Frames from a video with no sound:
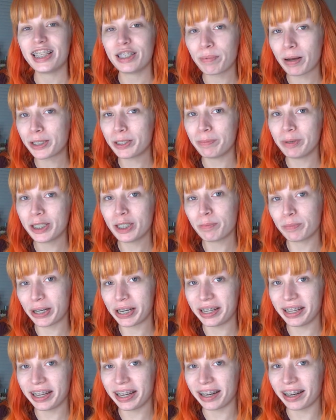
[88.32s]
It's about to be
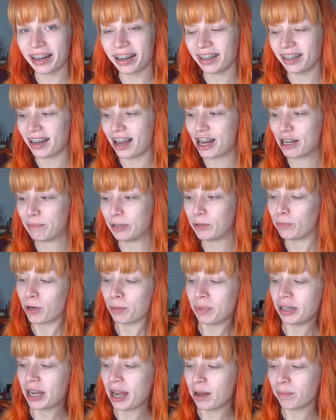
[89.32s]
spring here. It's
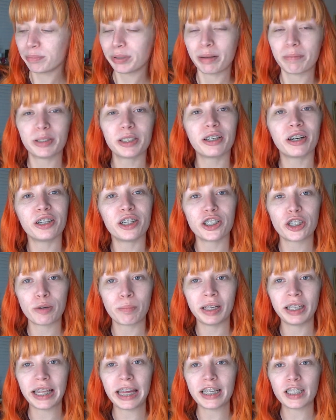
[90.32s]
warming up. I'm starting to show
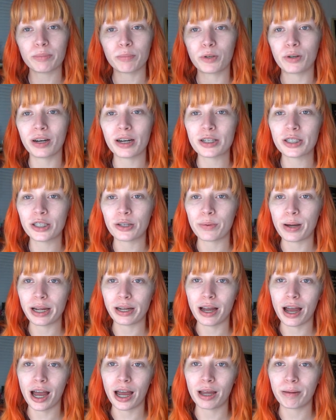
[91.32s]
my legs more. So I
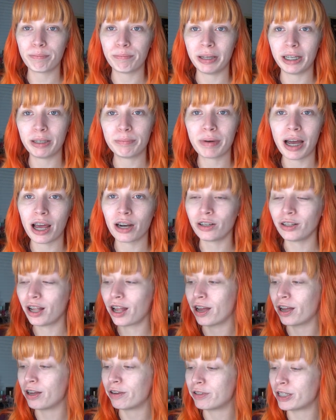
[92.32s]
got a big bottle
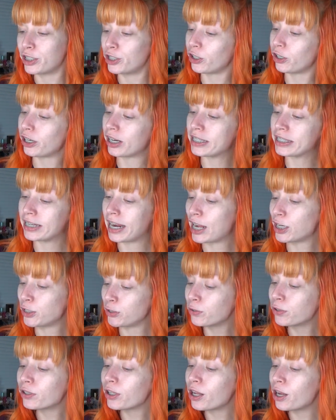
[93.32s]
of Jergens
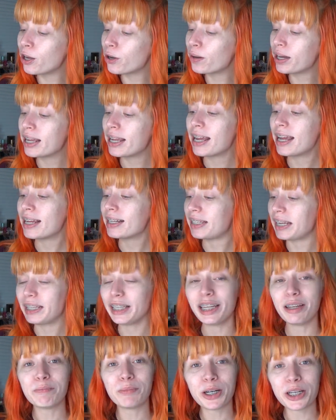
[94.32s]
Natural Glow
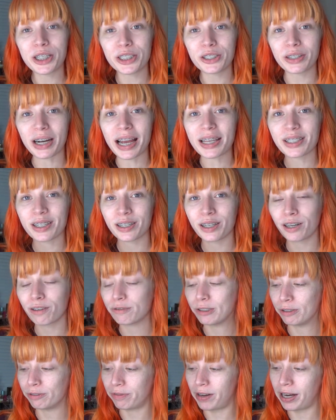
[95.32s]
Daily Moisturizer
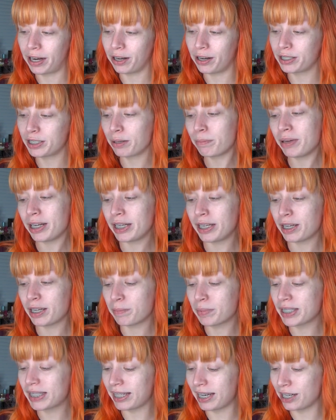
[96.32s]
for fair to
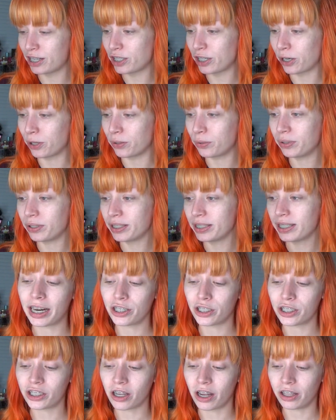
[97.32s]
medium skin tones. I
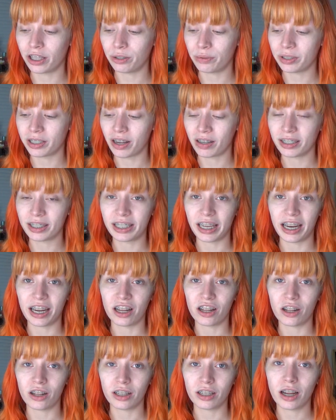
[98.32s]
just saw that it was on
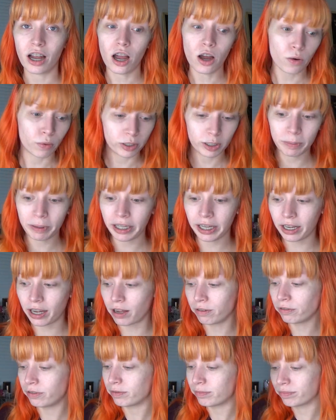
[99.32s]
sale. Oh, speaking
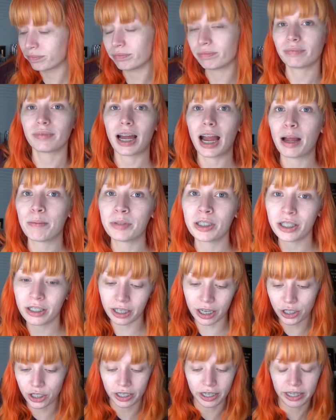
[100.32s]
of, I'm
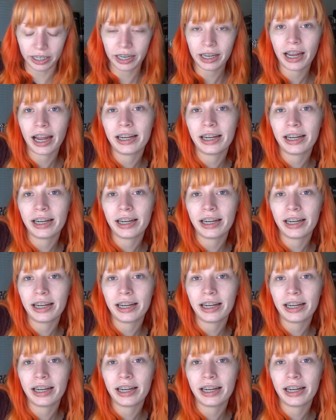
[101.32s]
such an idiot.